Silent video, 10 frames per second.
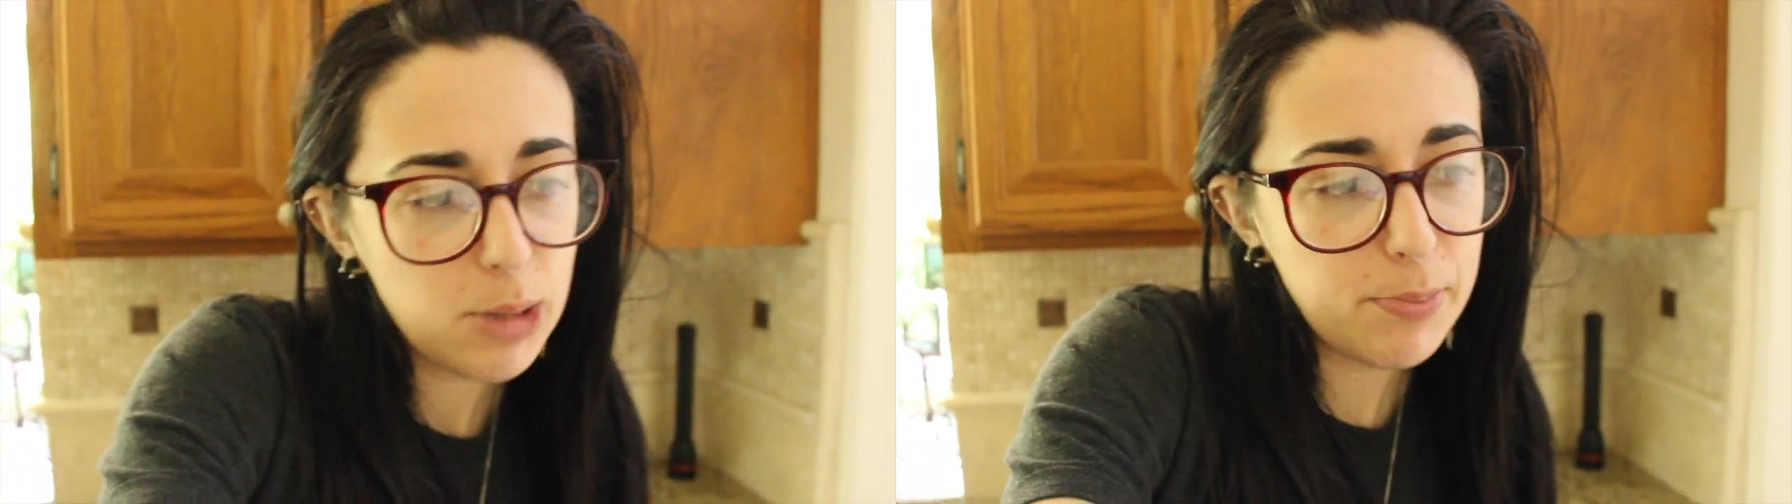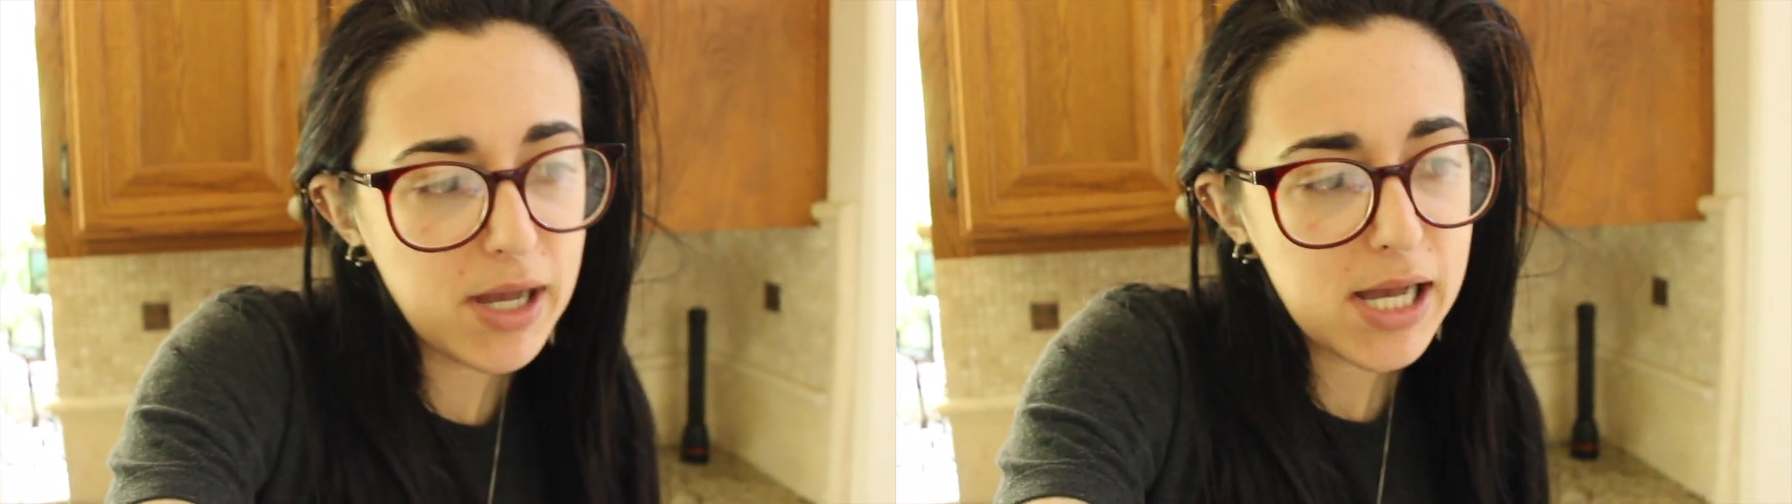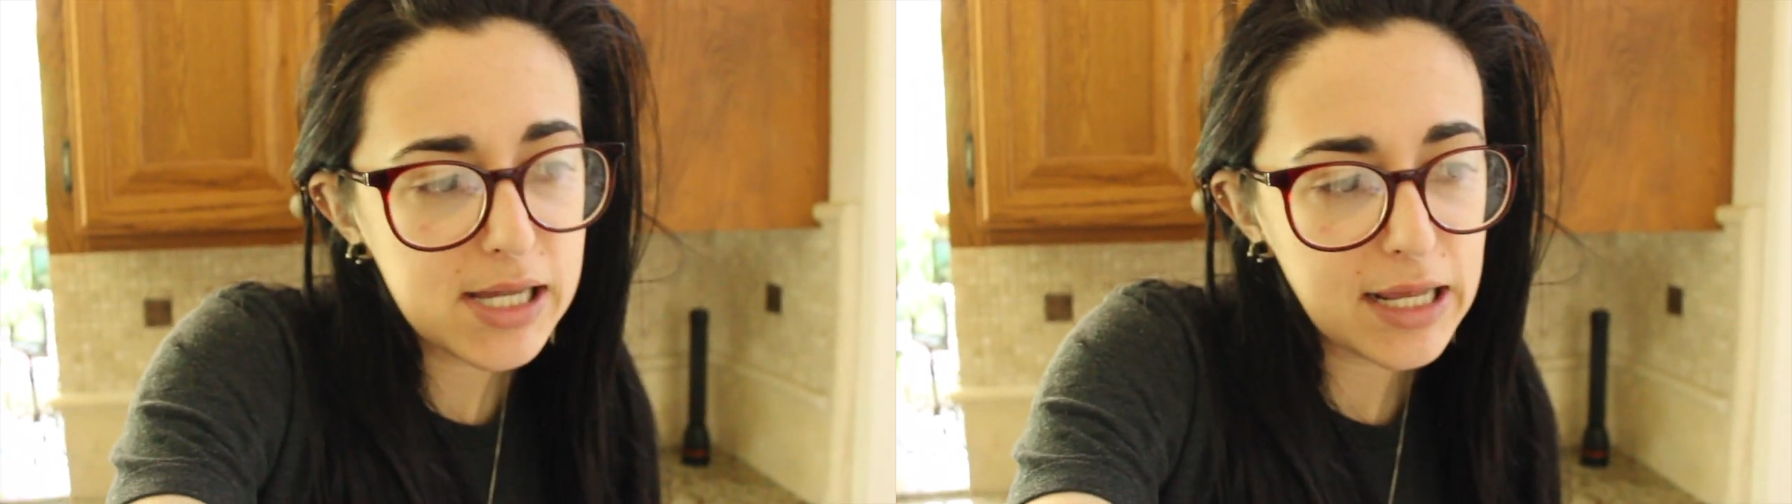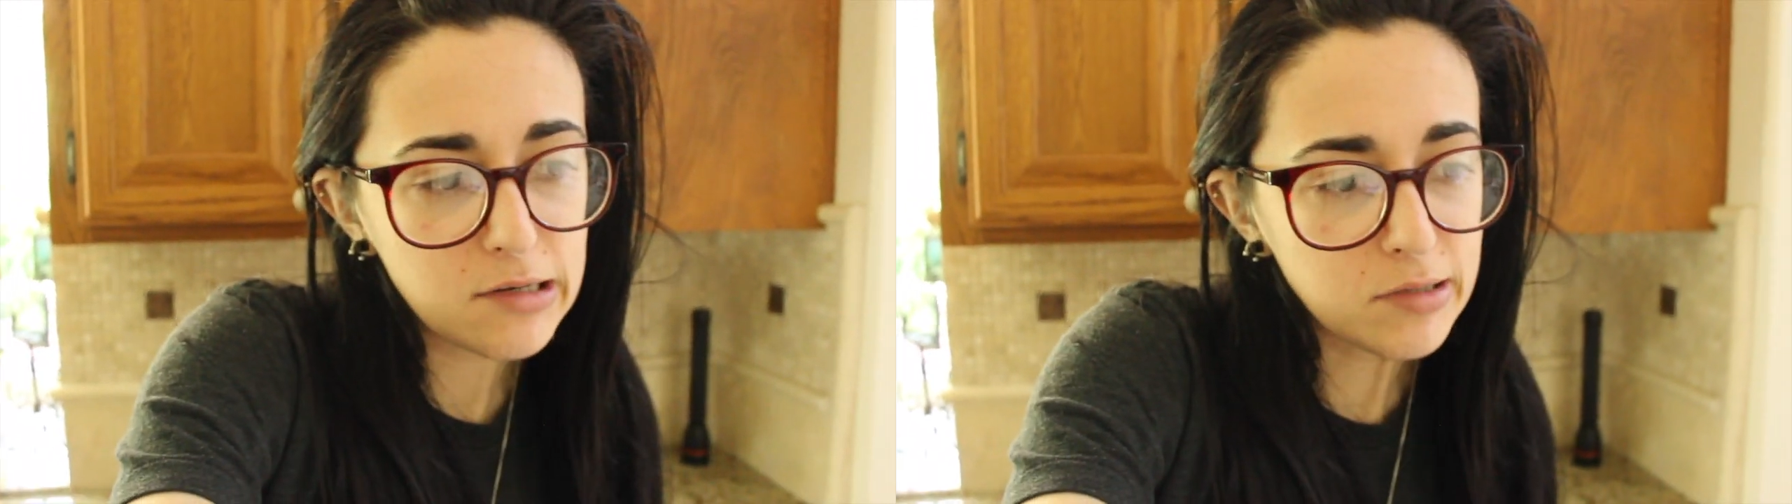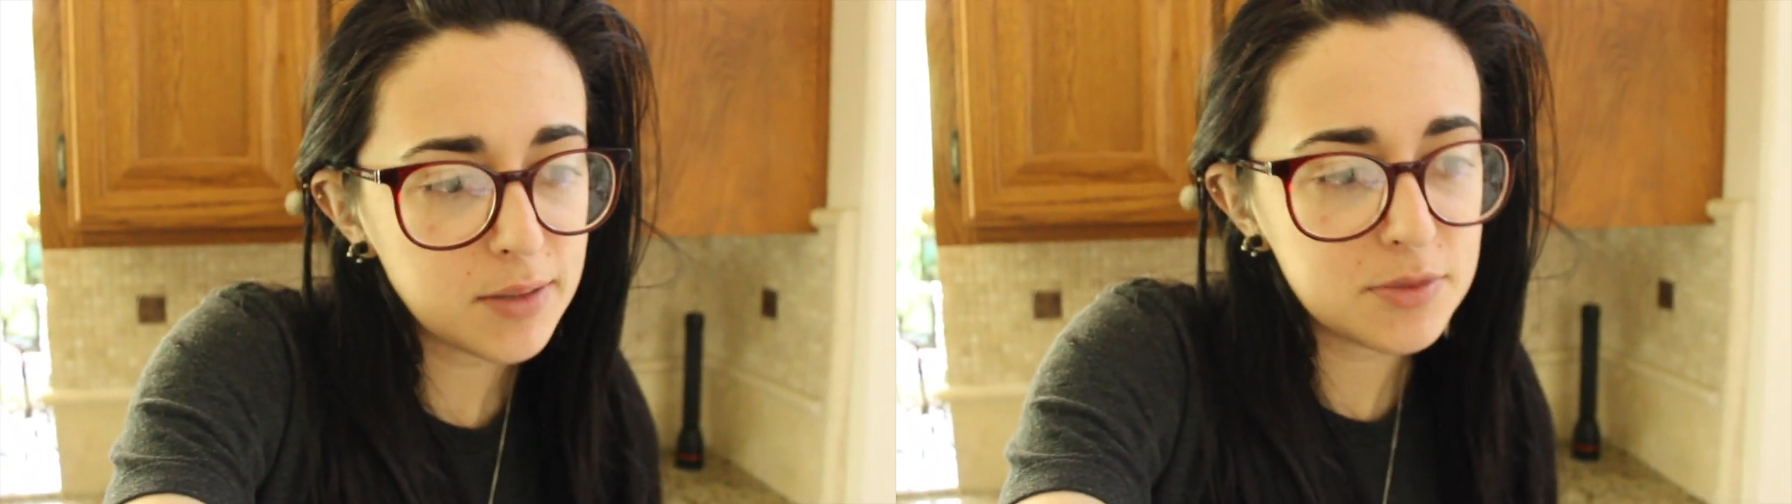but I
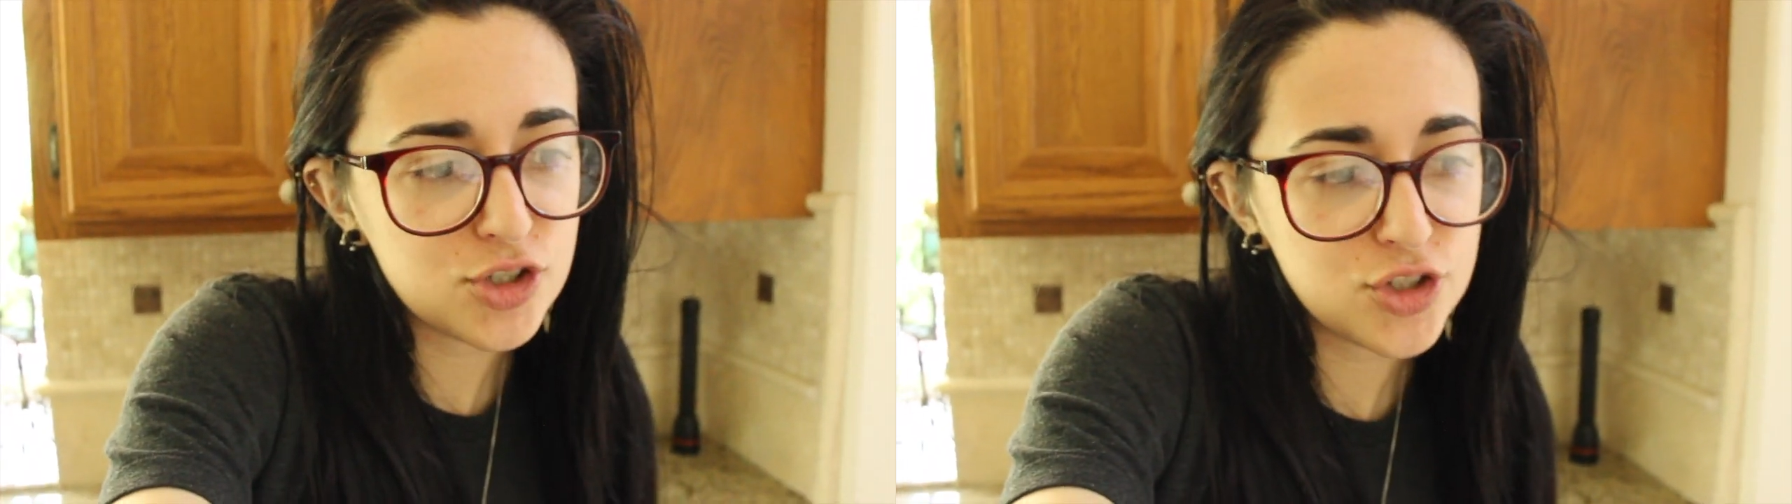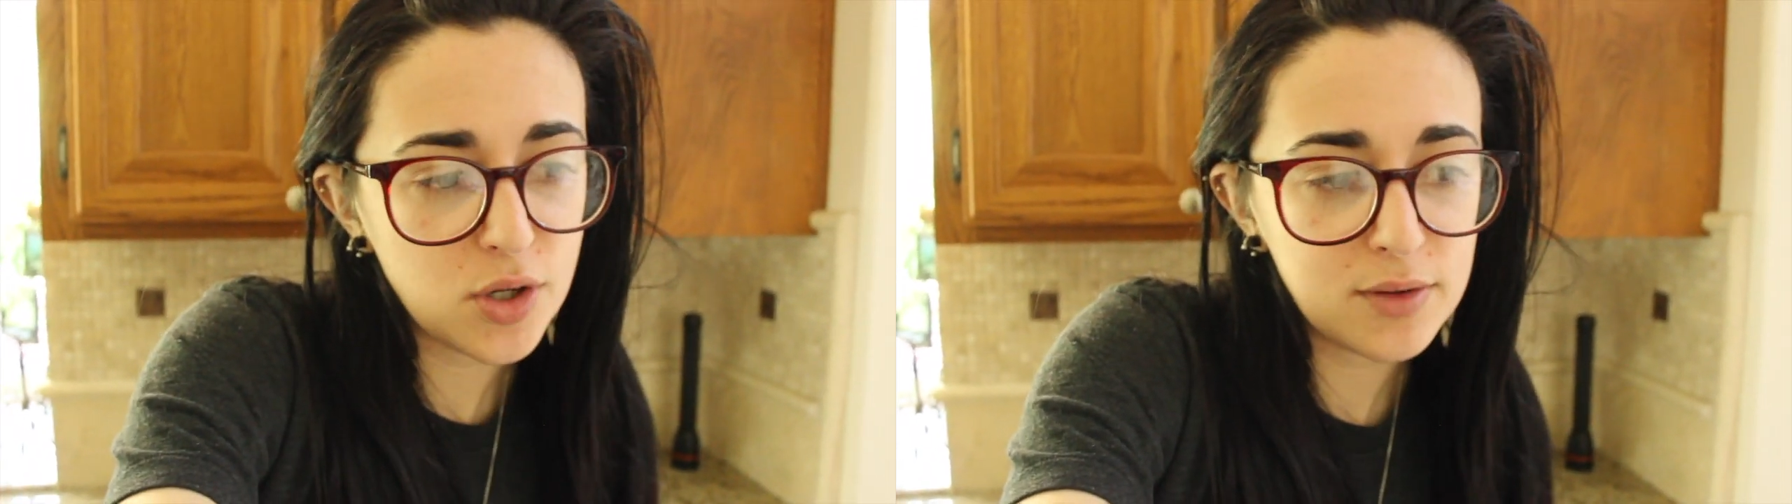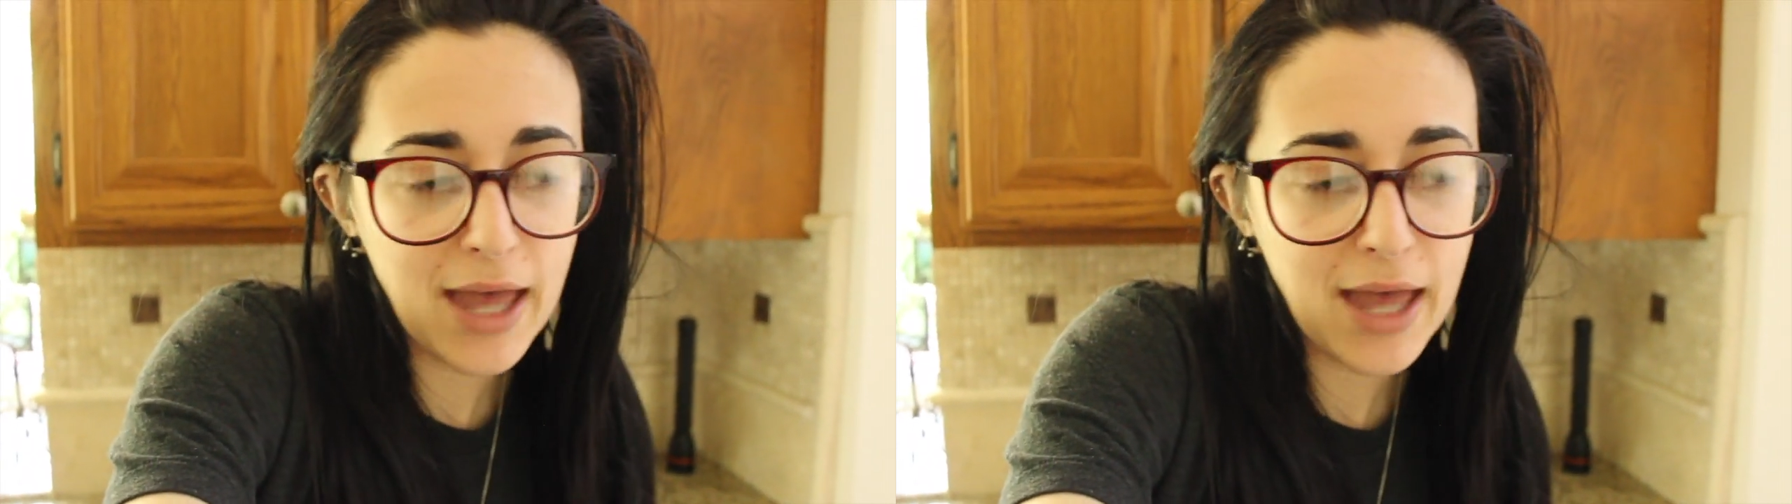don't think I'm gonna show